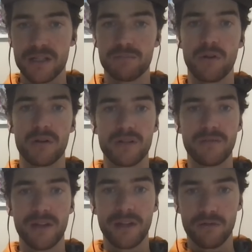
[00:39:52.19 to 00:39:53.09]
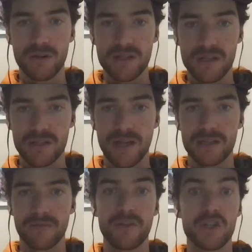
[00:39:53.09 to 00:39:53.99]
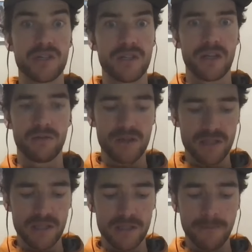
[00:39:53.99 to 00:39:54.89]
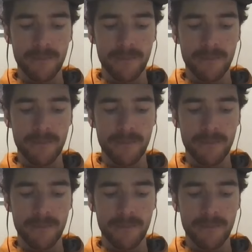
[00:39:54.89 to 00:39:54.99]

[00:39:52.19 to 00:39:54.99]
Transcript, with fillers: as productivity increases, as efficiency increases.